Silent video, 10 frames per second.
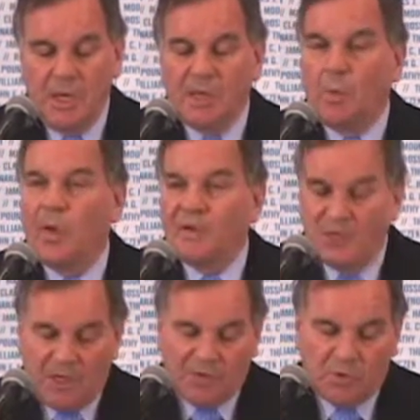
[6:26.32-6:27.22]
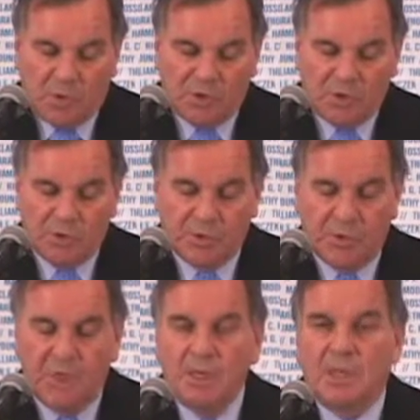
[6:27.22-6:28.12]
that we have to give to our
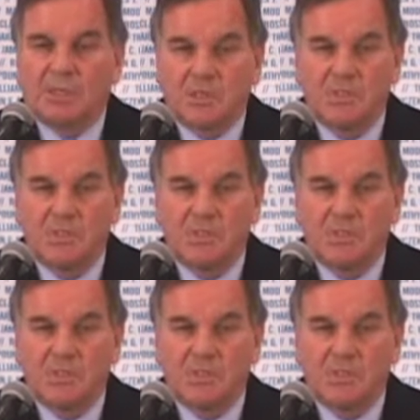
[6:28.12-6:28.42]
children. And to